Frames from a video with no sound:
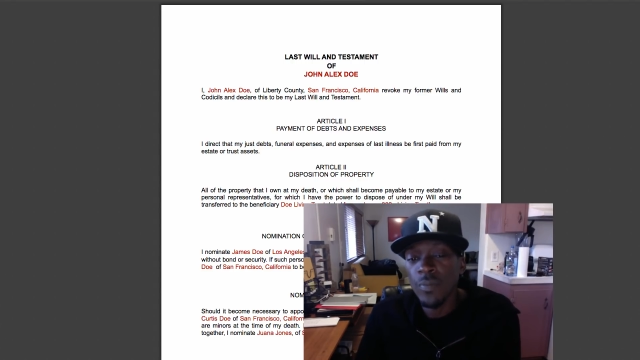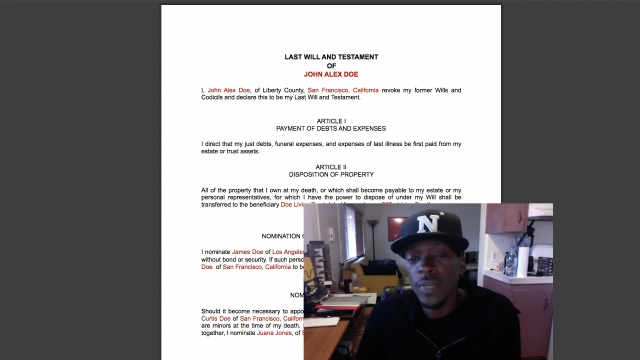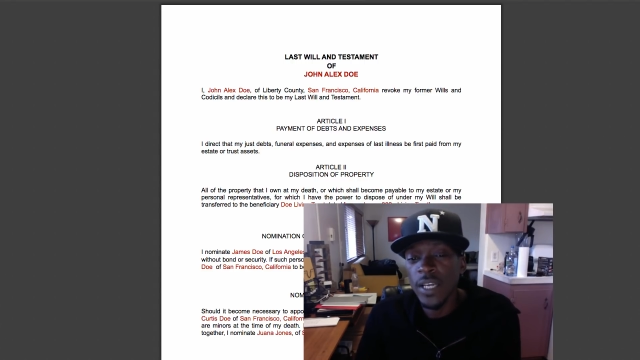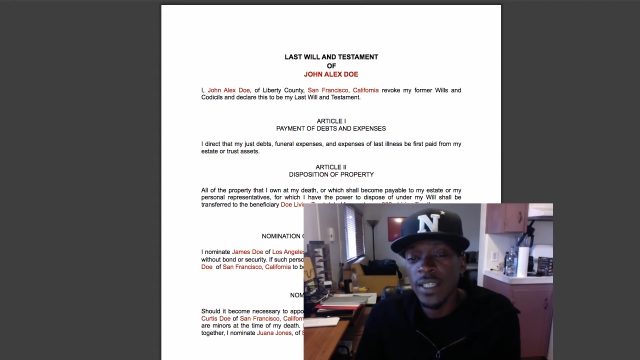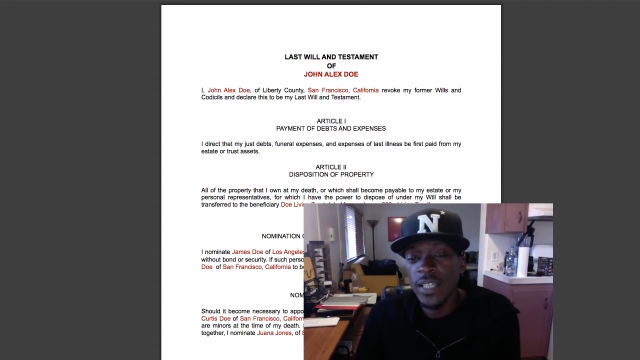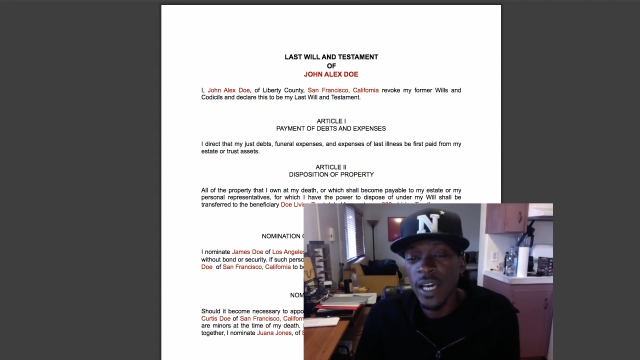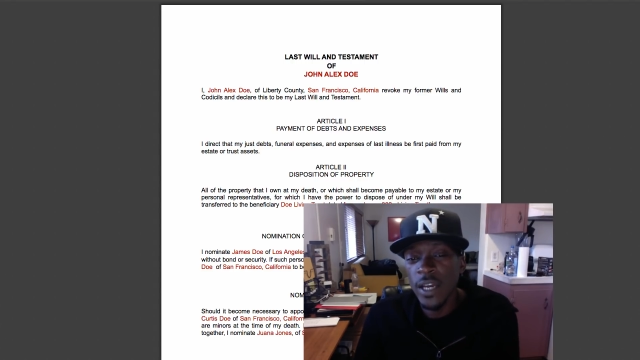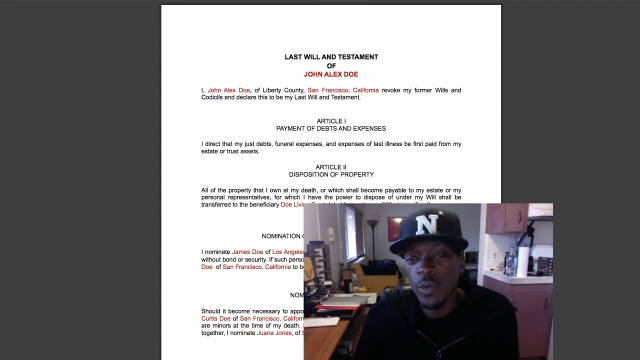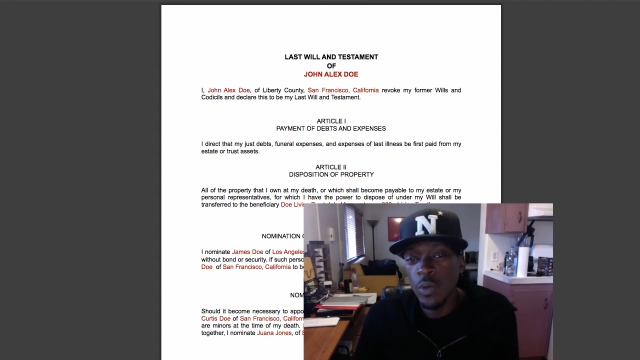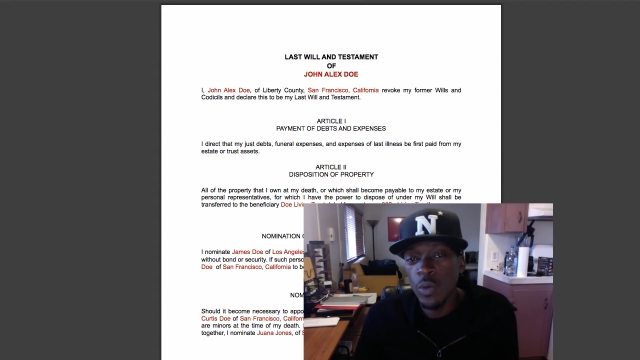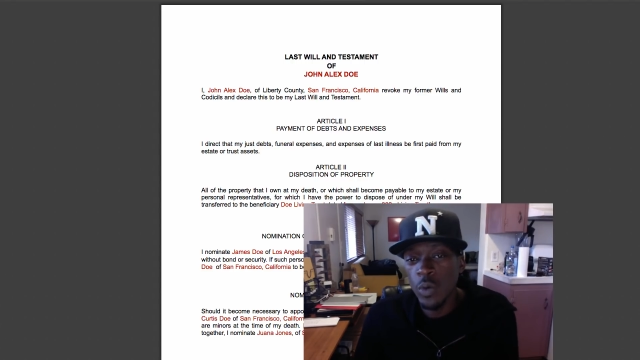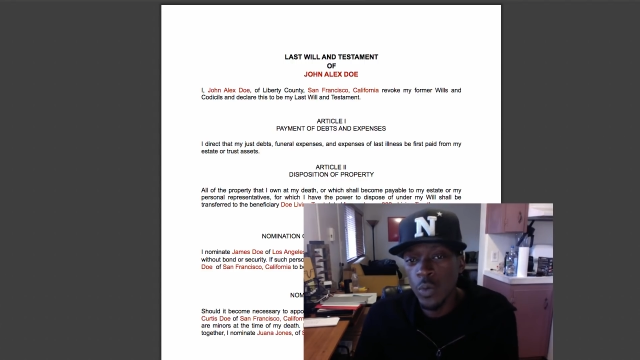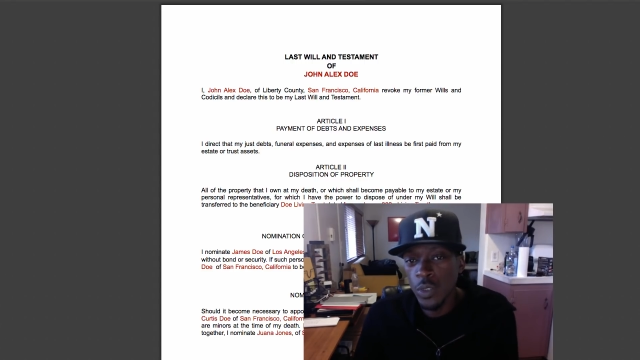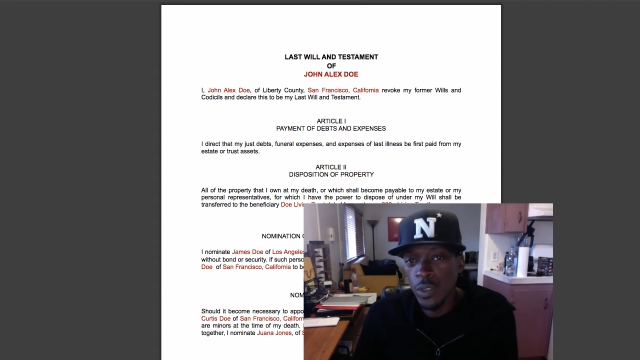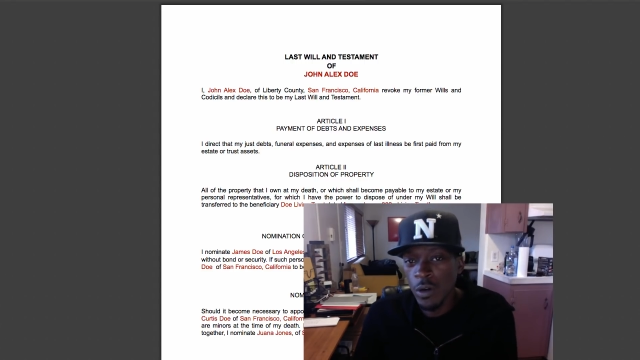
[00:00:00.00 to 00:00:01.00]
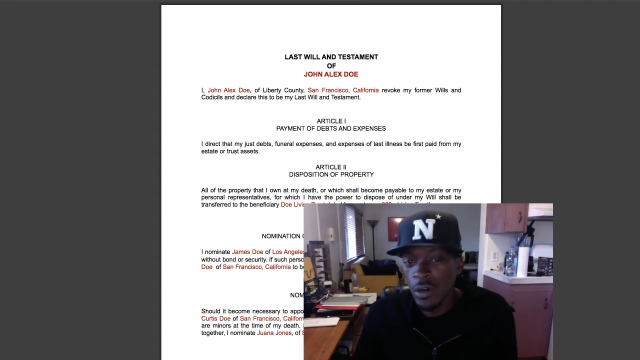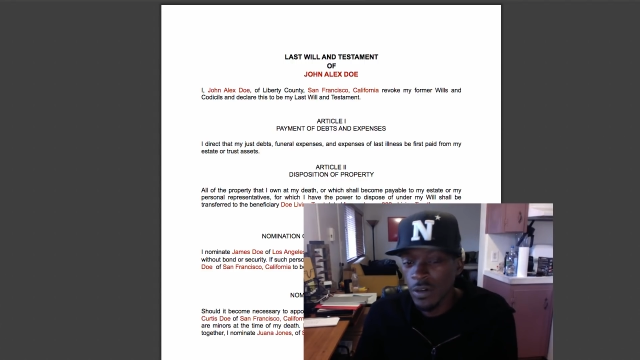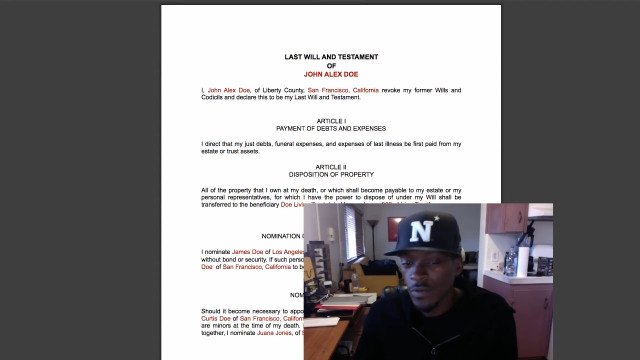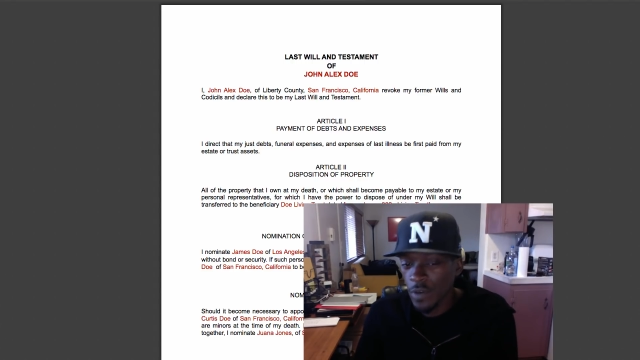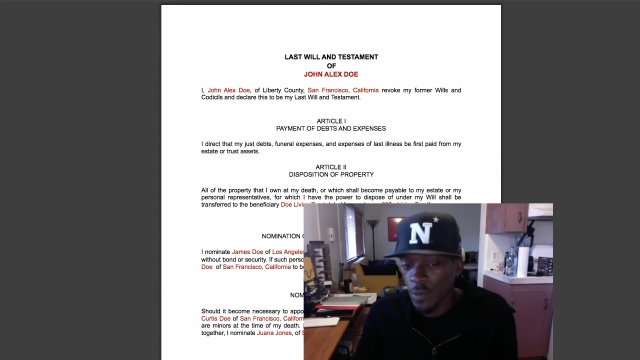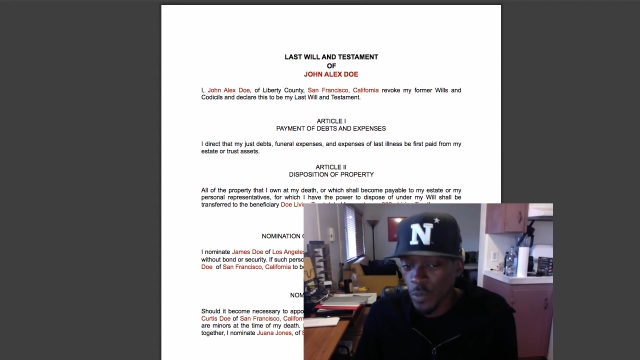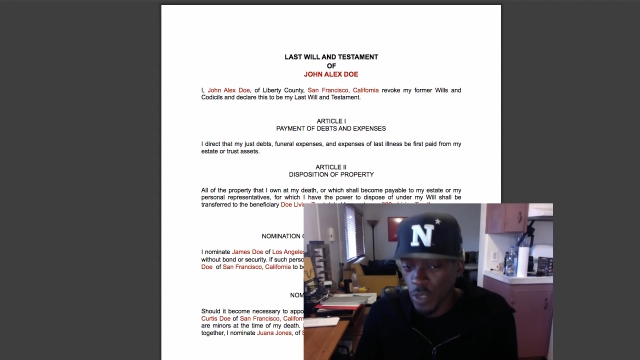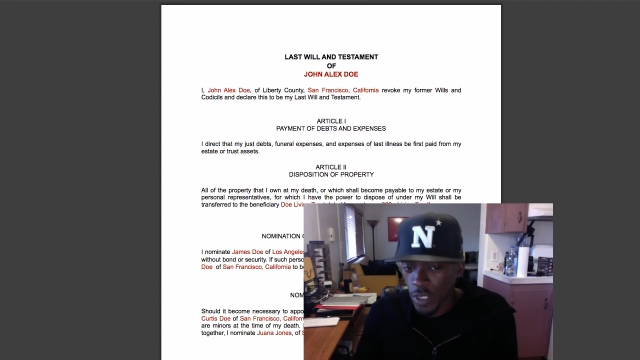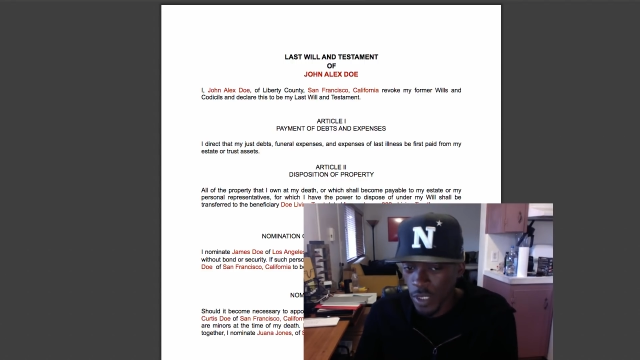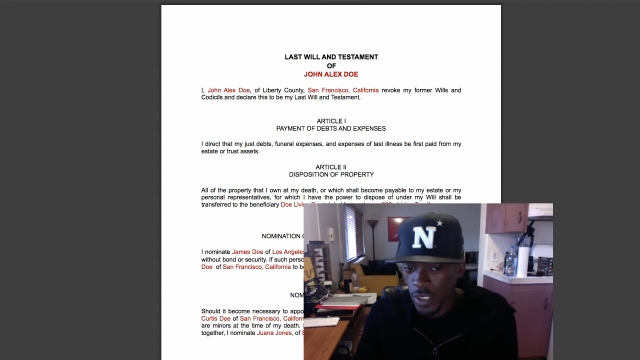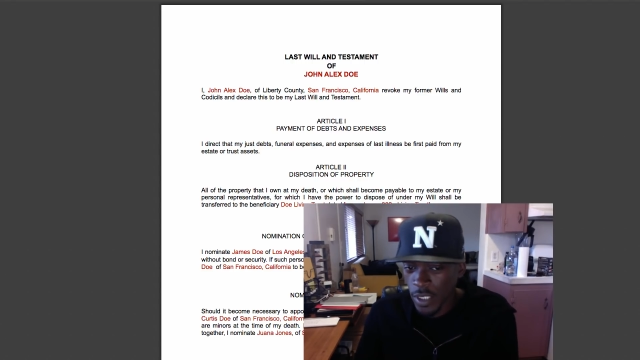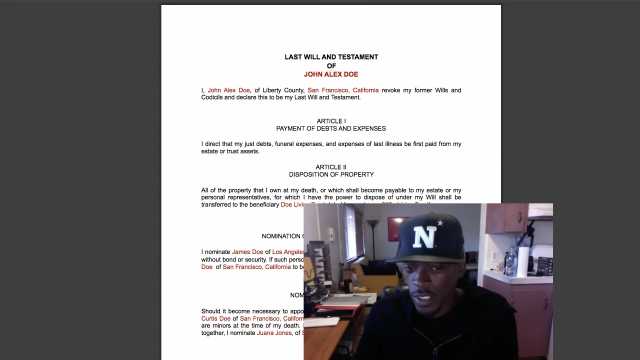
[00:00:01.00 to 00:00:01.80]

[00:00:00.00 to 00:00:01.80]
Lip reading: That's kind of where we started from with this